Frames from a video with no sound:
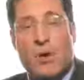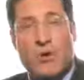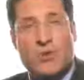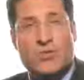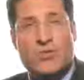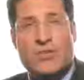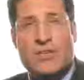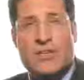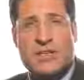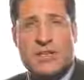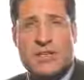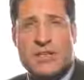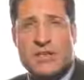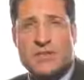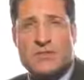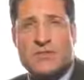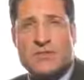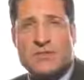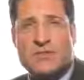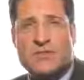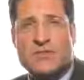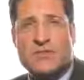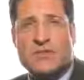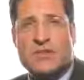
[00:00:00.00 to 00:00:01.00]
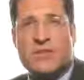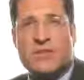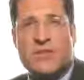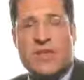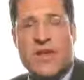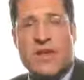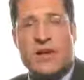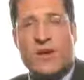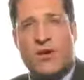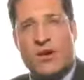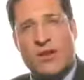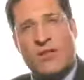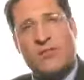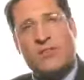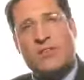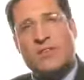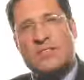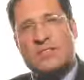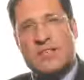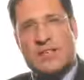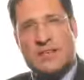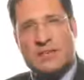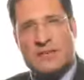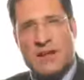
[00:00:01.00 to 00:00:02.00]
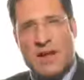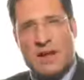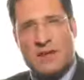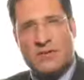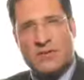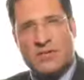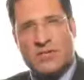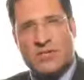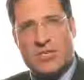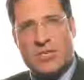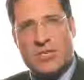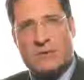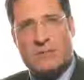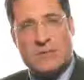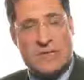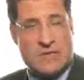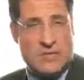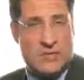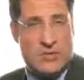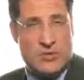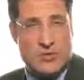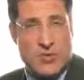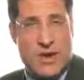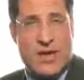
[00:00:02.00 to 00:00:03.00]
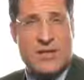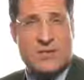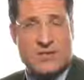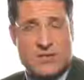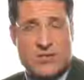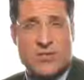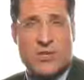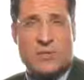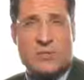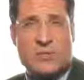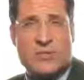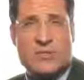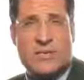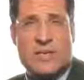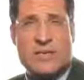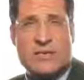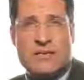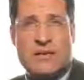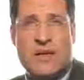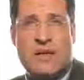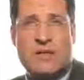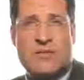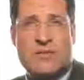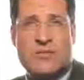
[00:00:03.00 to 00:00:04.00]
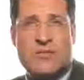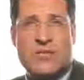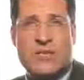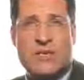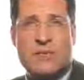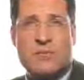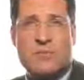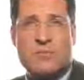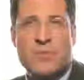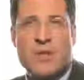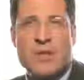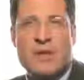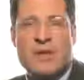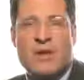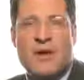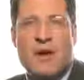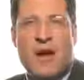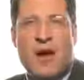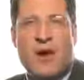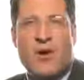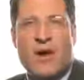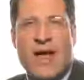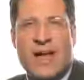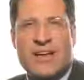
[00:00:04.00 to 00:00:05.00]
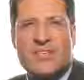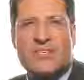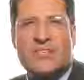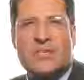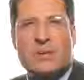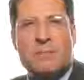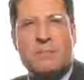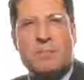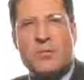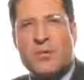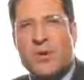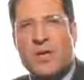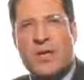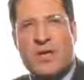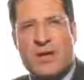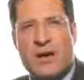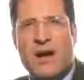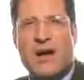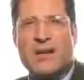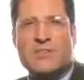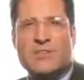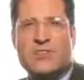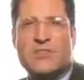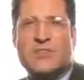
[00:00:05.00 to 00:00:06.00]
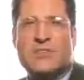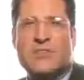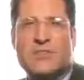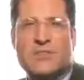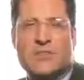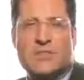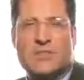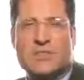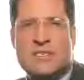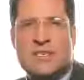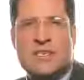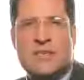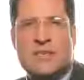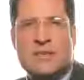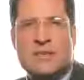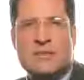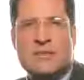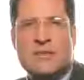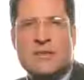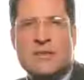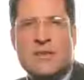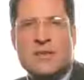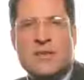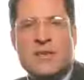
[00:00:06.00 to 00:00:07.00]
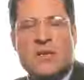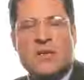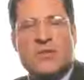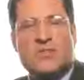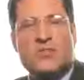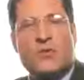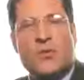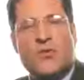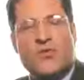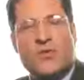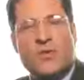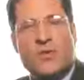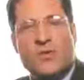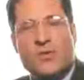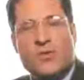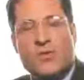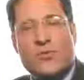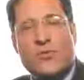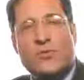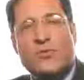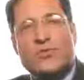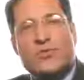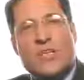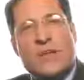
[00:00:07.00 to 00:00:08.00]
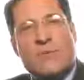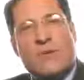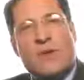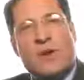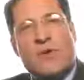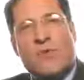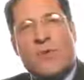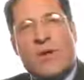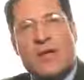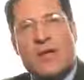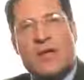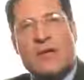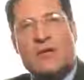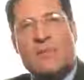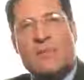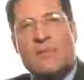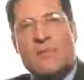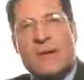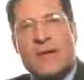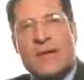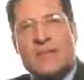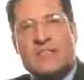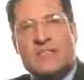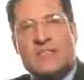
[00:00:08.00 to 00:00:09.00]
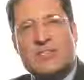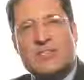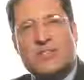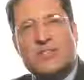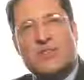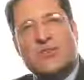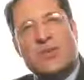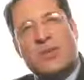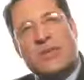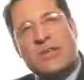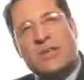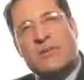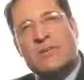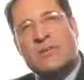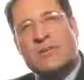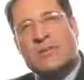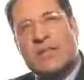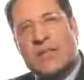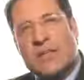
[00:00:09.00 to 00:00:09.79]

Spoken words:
Most adhesives that are in this technology, in the transdermal technology, are actually pretty caustic to the skin. So if you use them on a regular basis, you get